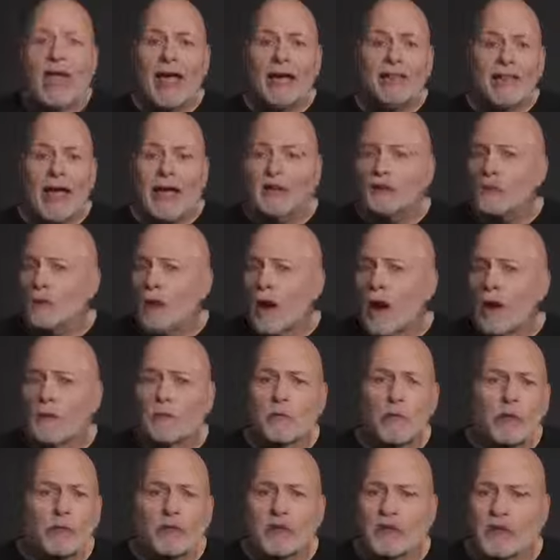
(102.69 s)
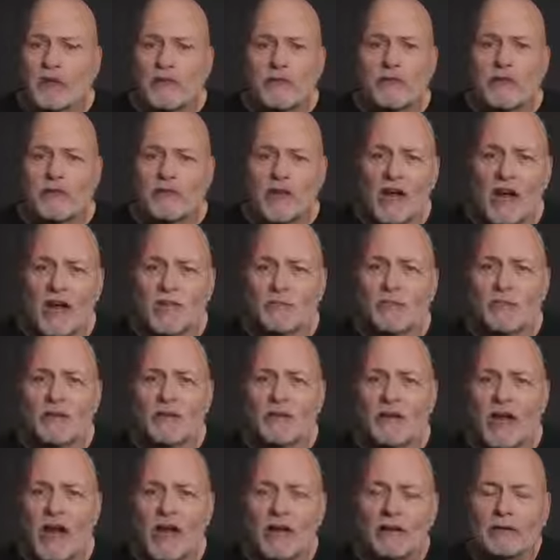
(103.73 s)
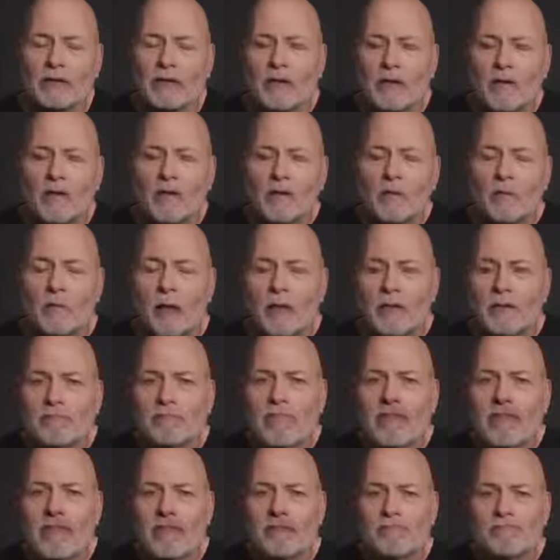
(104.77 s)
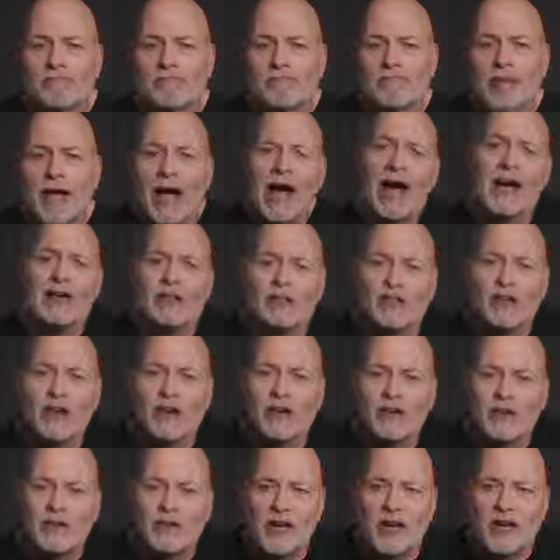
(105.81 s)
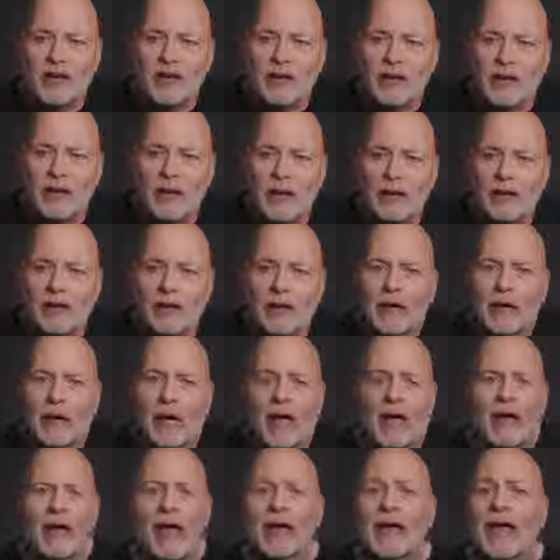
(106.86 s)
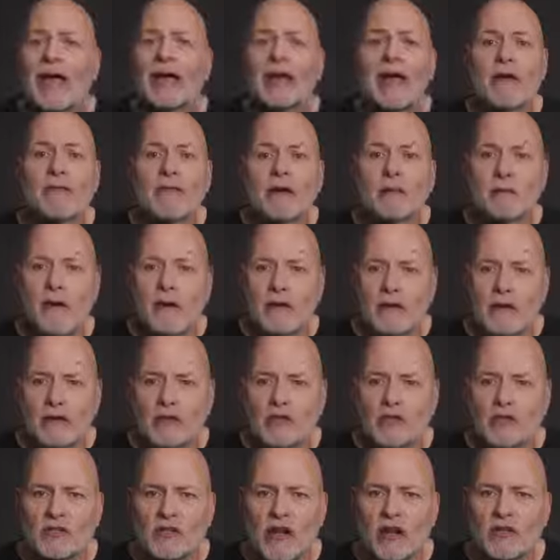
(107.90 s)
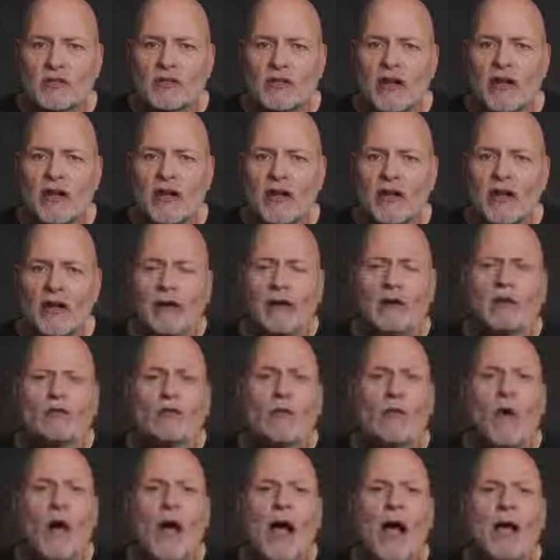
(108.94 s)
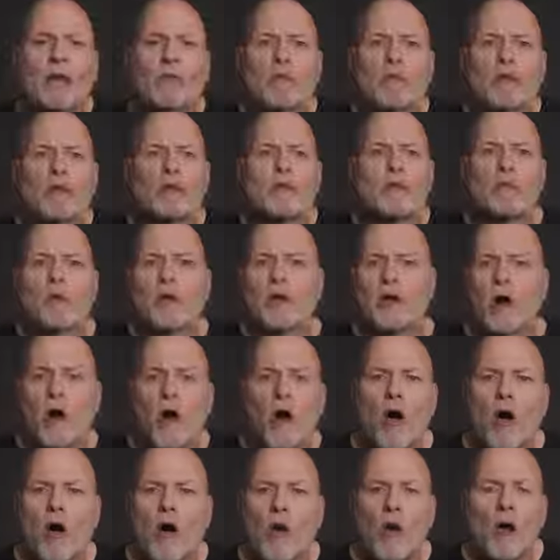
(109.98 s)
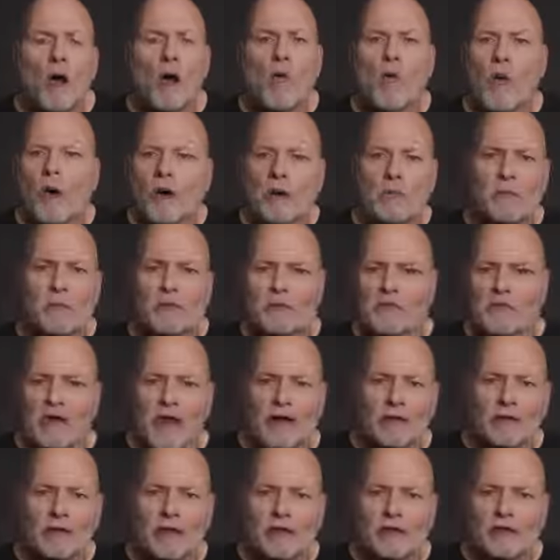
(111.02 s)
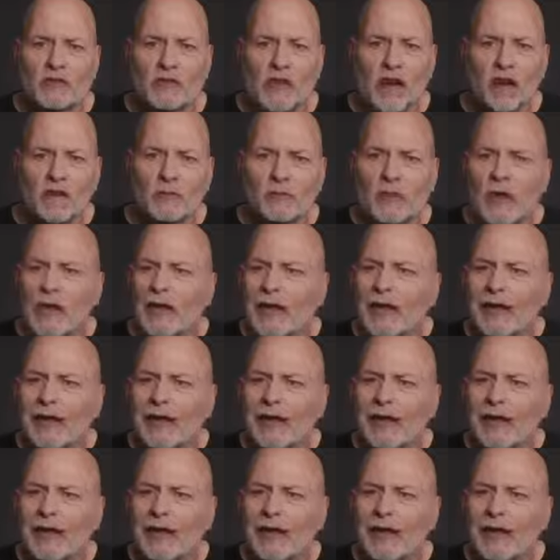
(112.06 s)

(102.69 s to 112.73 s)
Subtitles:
And that's why I originally designed Protect. But then I started taking it. And I got everybody to start taking it, because why wouldn't we all want to protect ourselves?